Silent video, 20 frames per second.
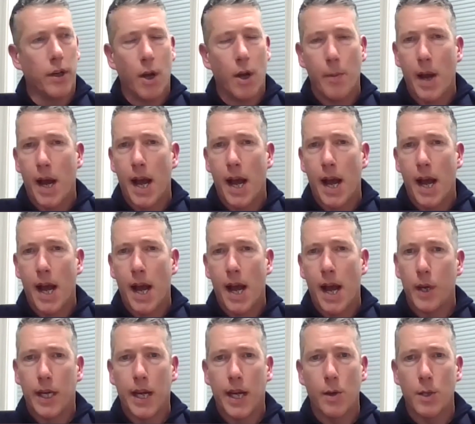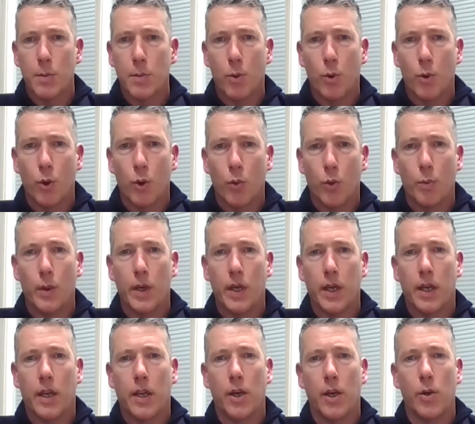no matter how big, how small, will be
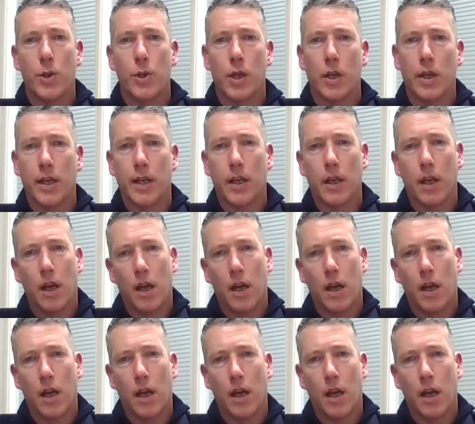hugely